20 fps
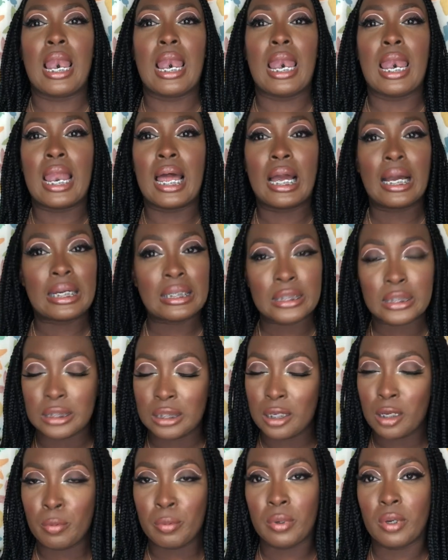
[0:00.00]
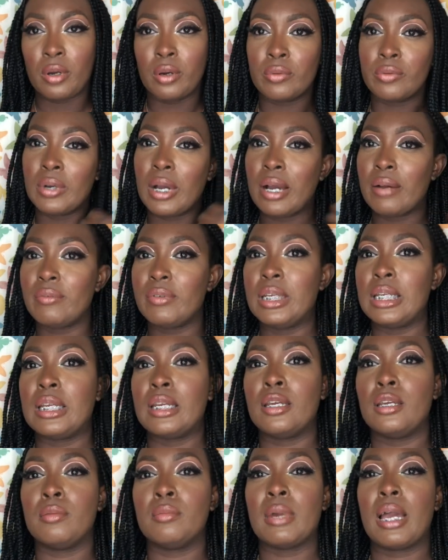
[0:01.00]
last lap of having
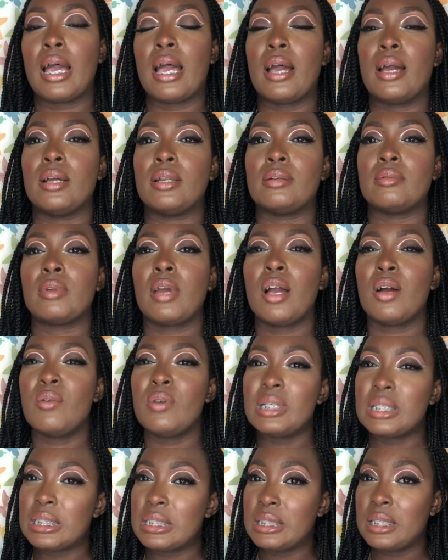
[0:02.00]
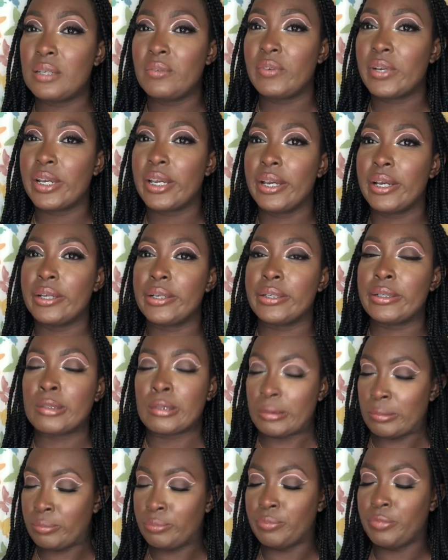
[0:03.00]
him, and I want to see if I can
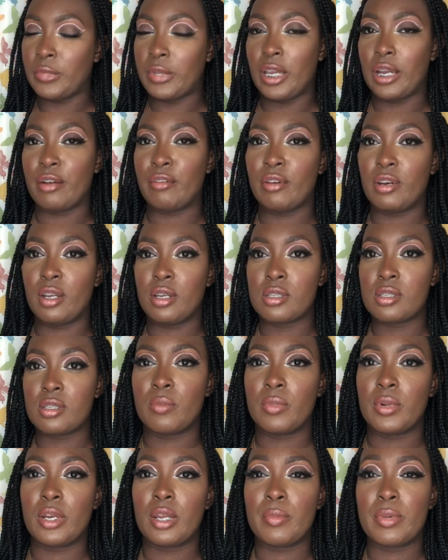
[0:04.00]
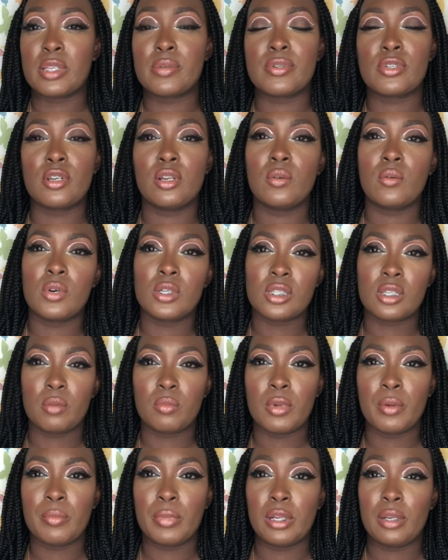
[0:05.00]
get rid of of them, especially the ones on
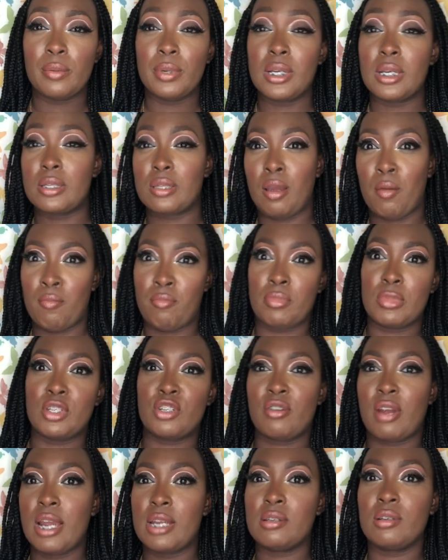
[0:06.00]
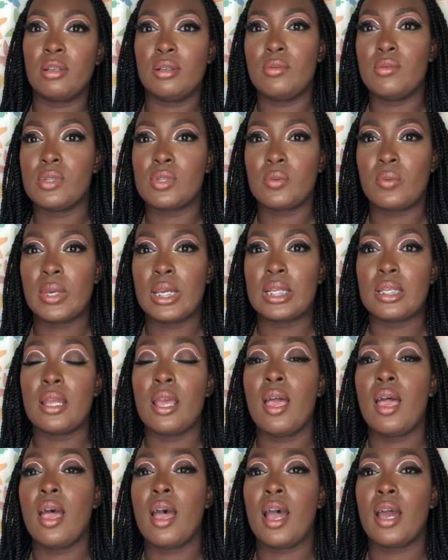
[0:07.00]
my belly, because I'm trying to lose weight
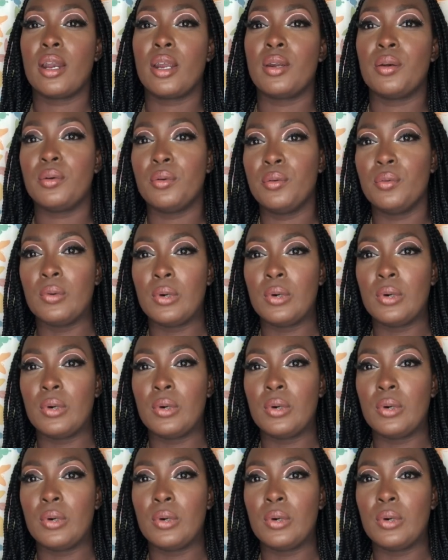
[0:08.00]
and I don't